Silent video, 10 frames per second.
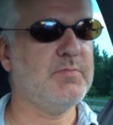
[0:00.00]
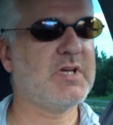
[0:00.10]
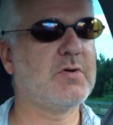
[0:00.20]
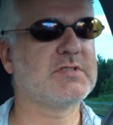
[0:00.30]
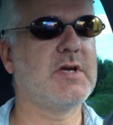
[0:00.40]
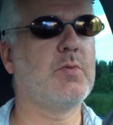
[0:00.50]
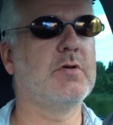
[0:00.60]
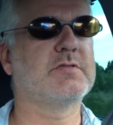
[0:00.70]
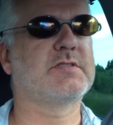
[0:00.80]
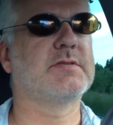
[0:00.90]
because I
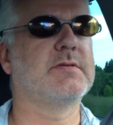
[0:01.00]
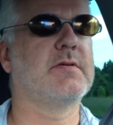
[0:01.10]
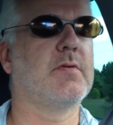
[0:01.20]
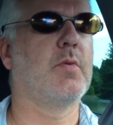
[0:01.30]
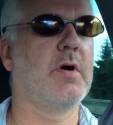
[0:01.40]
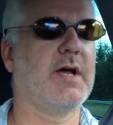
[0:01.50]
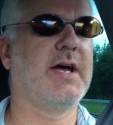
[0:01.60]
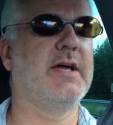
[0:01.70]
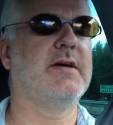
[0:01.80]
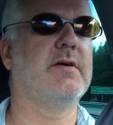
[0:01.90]
want what
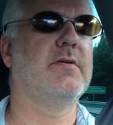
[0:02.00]
I